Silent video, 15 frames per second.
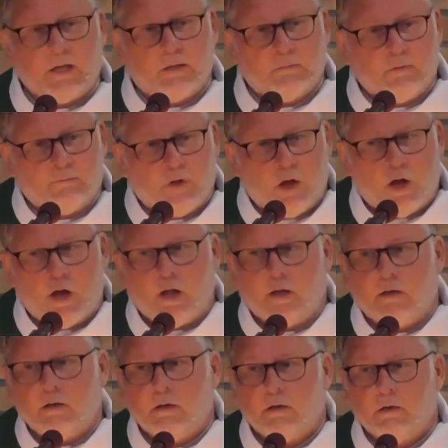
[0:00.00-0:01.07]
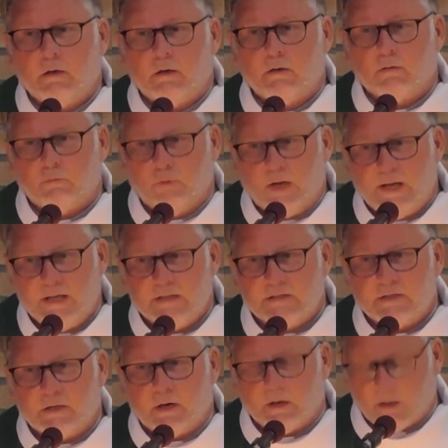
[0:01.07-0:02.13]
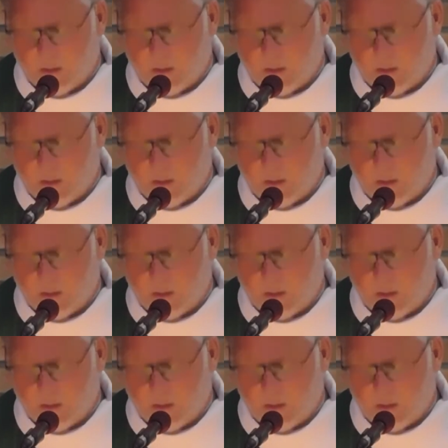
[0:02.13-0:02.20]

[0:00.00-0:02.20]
kingdom of God reigns in